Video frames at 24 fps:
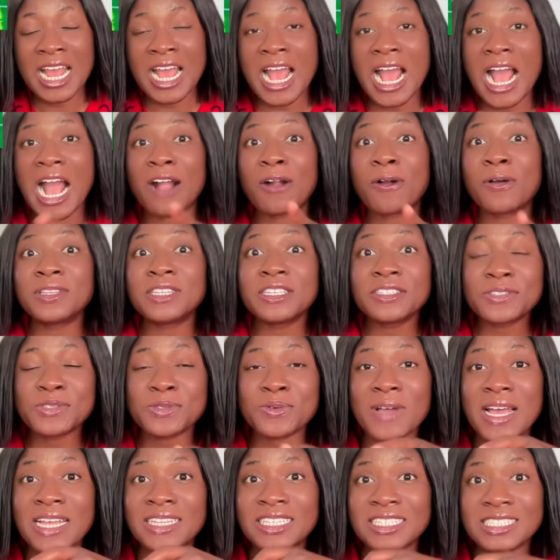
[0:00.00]
According to
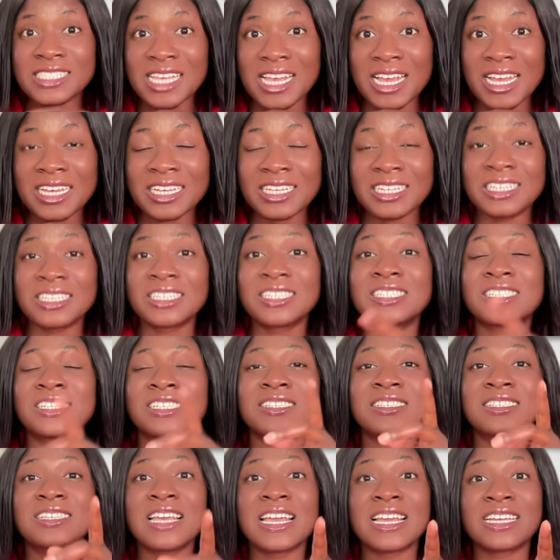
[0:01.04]
Anita, she
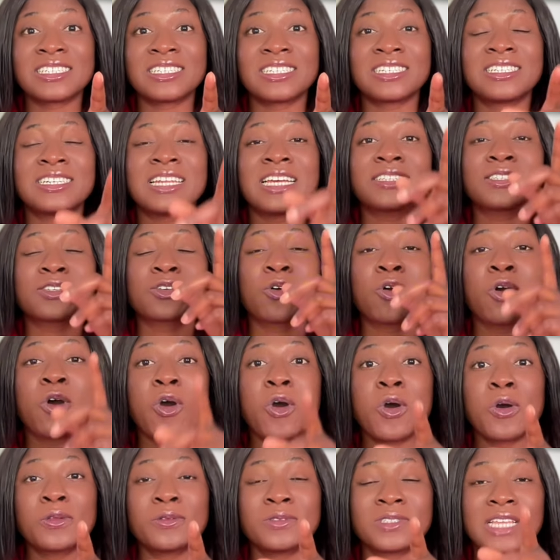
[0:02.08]
said that
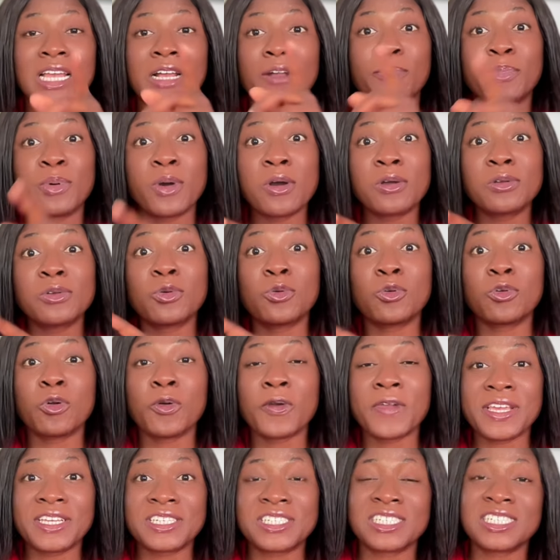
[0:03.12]
Paul
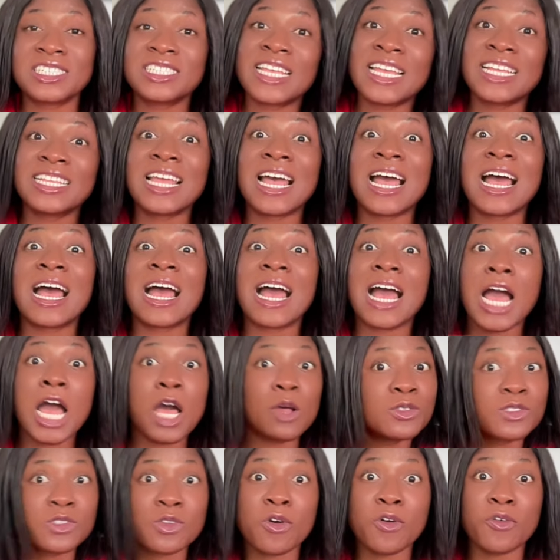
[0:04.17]
Okoye cheated her
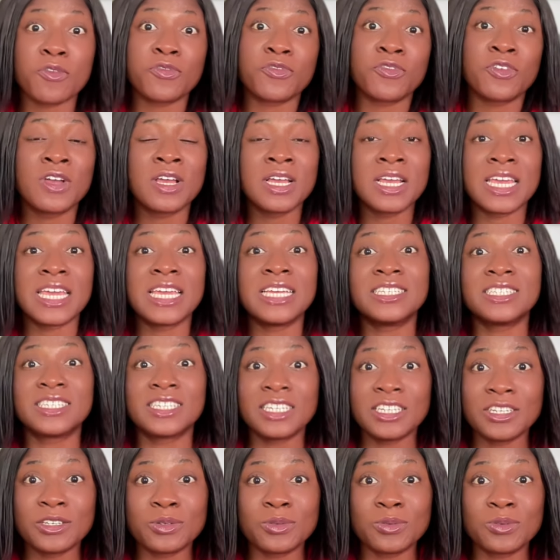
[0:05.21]
out of a
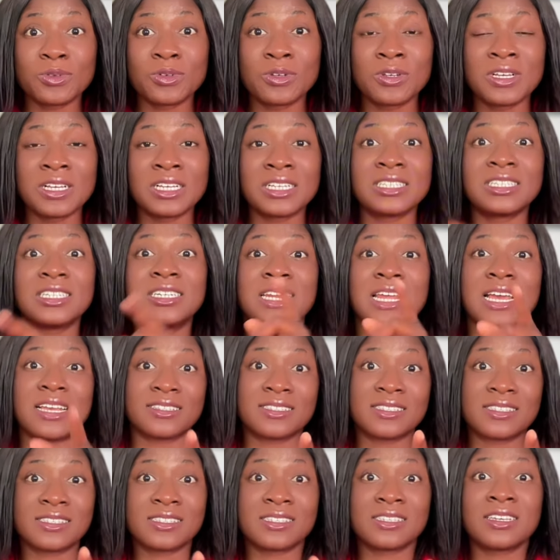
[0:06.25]
deal
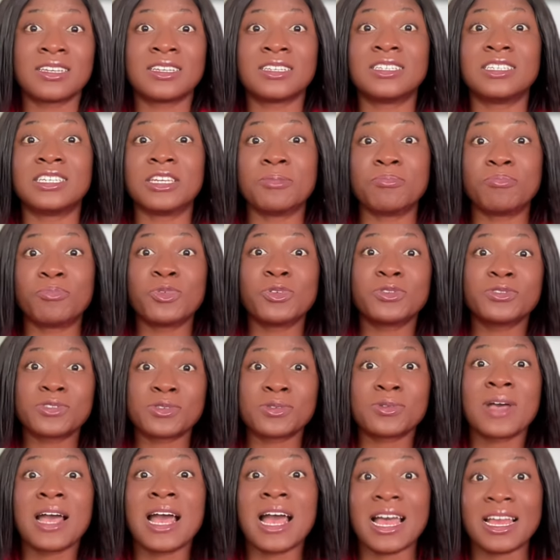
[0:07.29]
that they
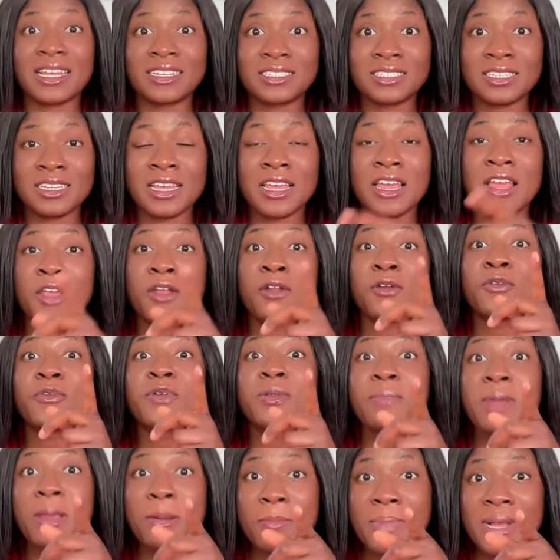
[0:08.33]
both had.
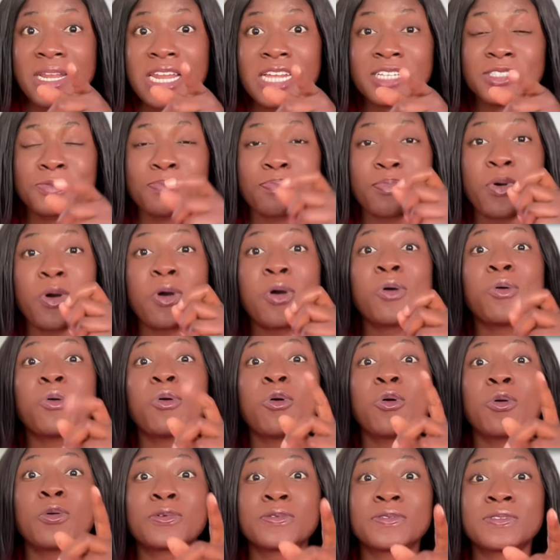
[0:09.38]
Remember that Paul
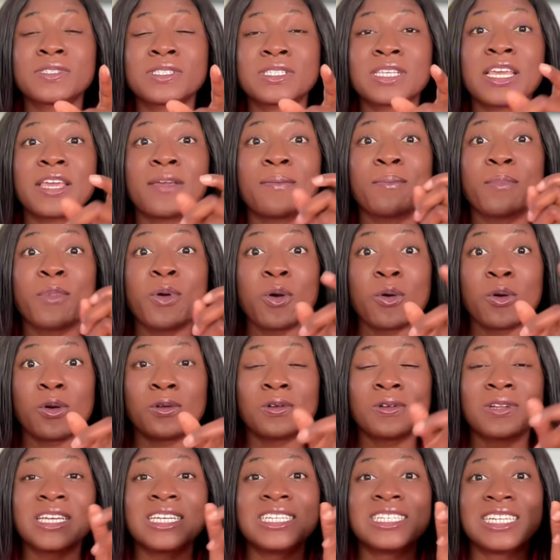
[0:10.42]
owns a mall
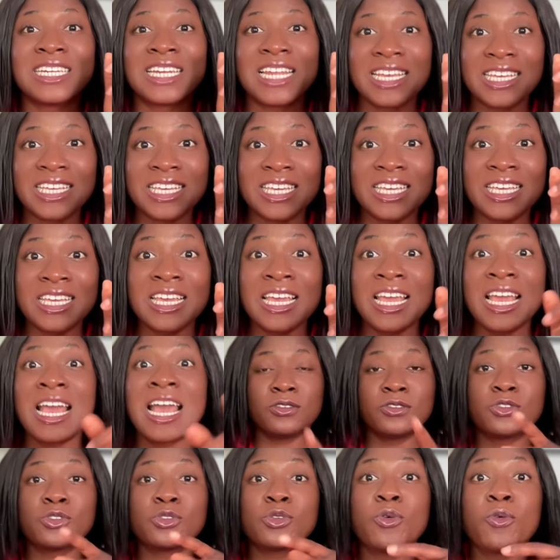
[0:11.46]
in Lekki.
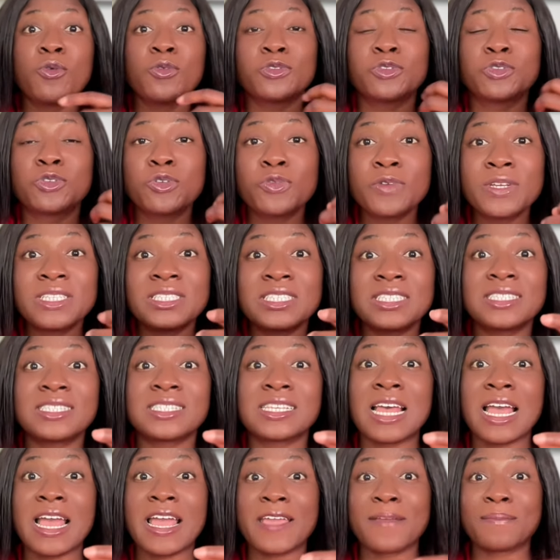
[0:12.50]
So during the
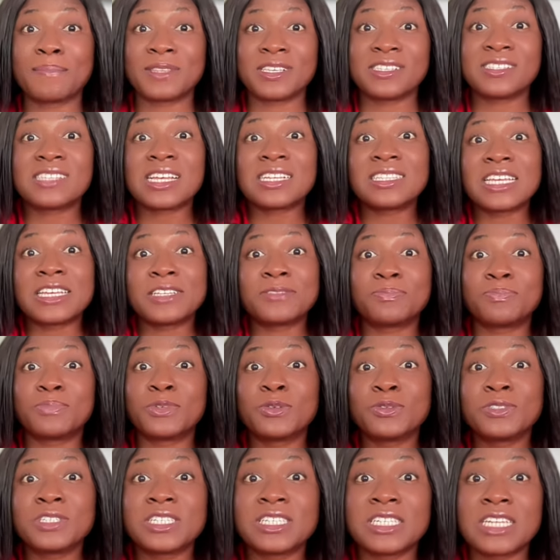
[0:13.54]
time they started
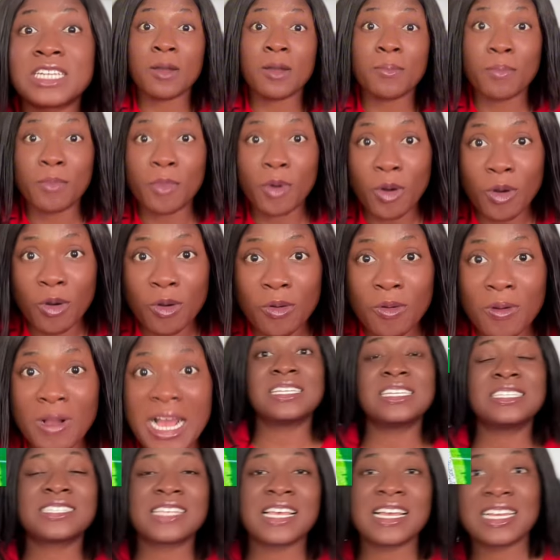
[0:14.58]
building mall,
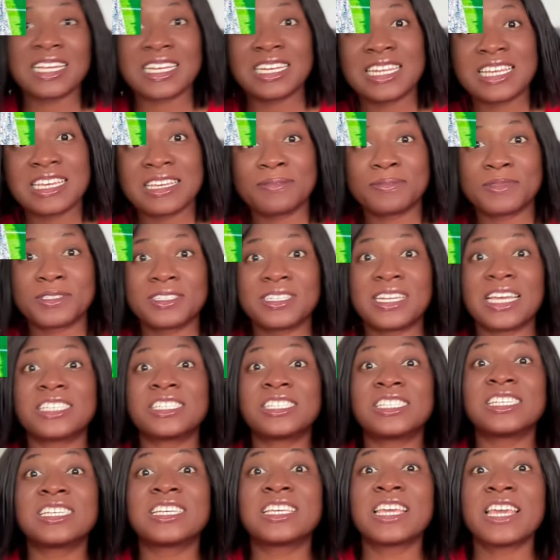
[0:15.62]
Anita claimed that
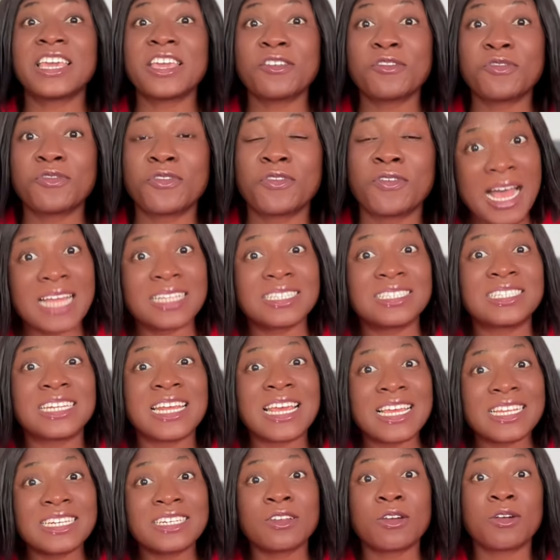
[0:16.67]
she gave her
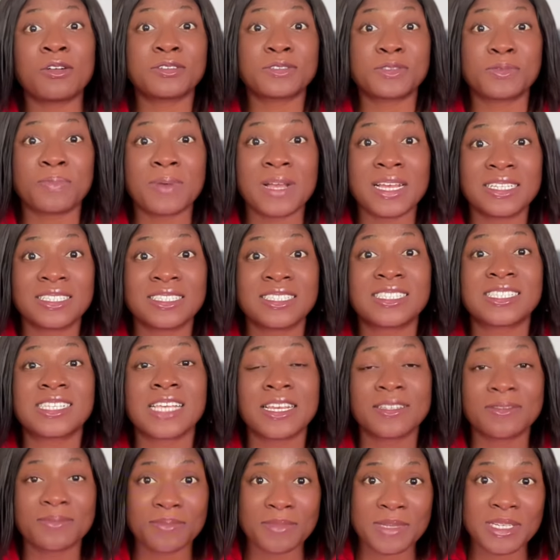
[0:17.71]
then husband
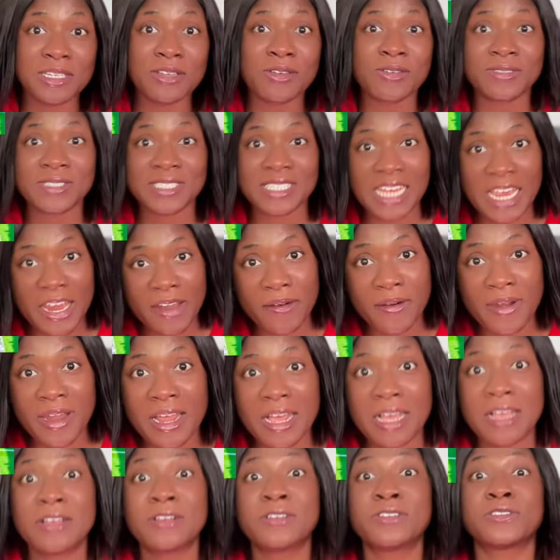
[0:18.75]
10 million naira
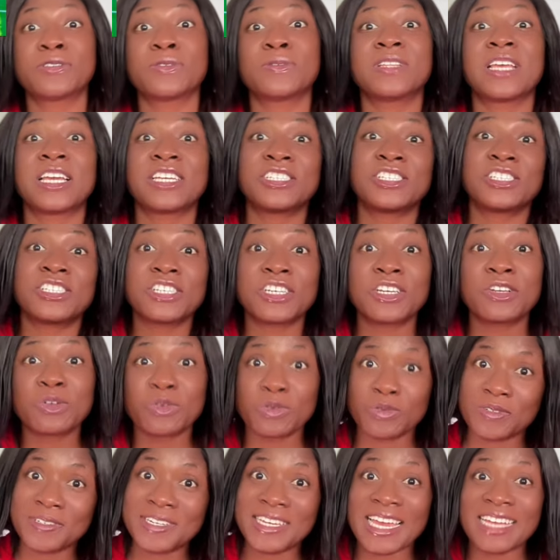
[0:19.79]
so that she
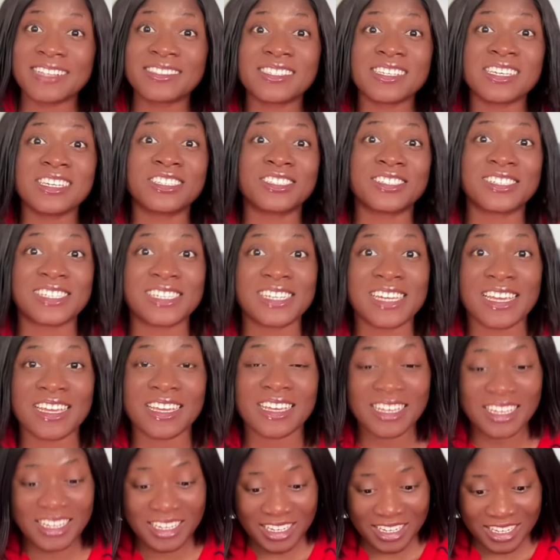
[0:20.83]
could get a share
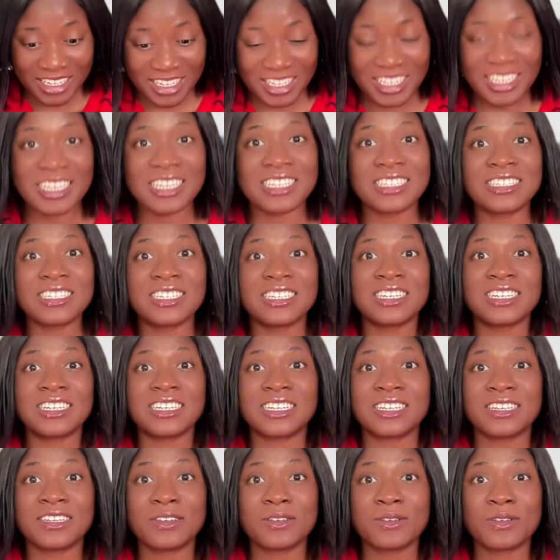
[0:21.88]
in
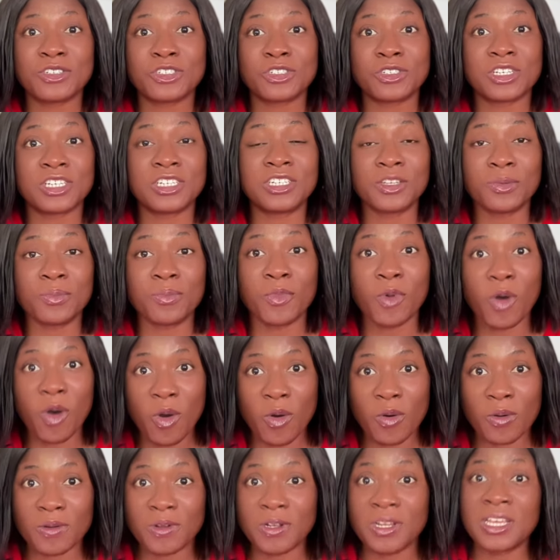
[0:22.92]
the
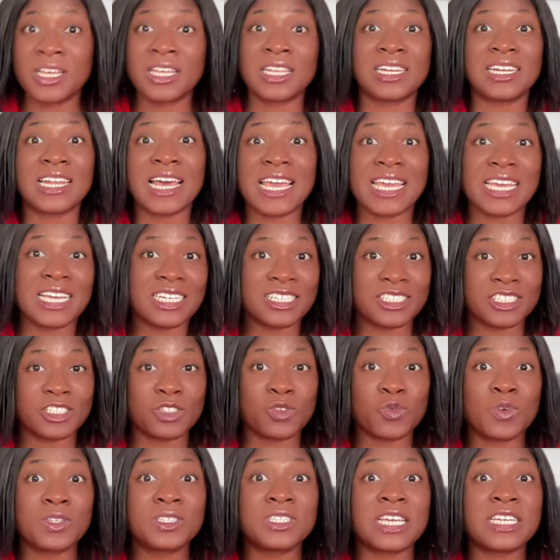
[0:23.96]
mall. Like, she
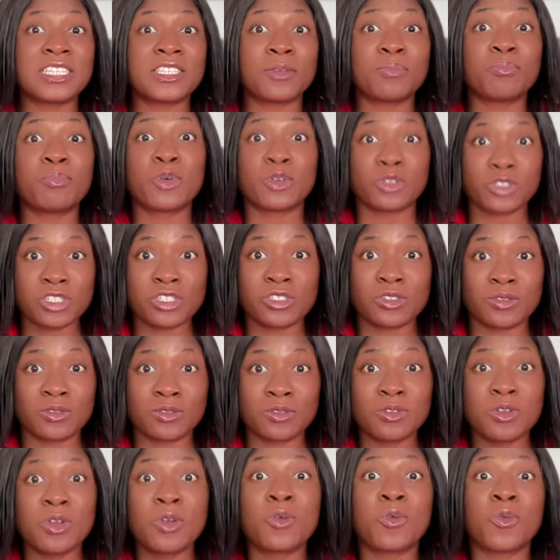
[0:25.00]
wanted a
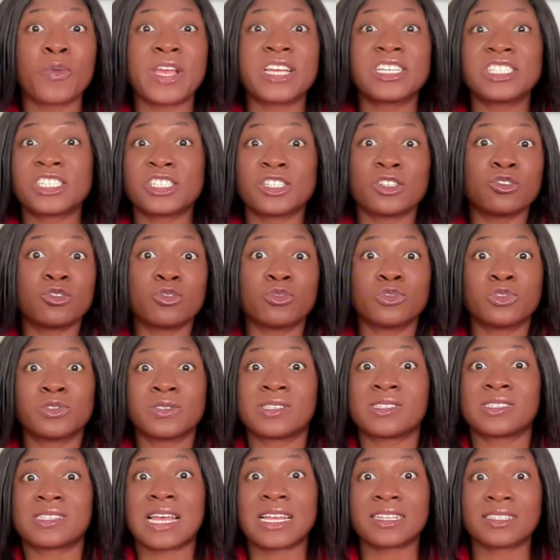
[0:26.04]
portion where she could
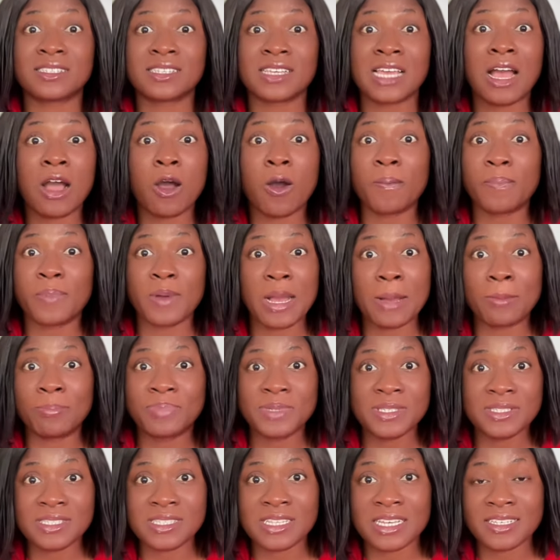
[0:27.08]
start up her
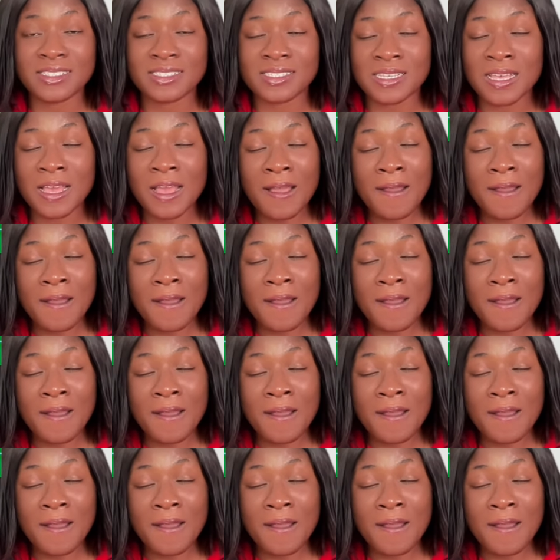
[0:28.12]
business.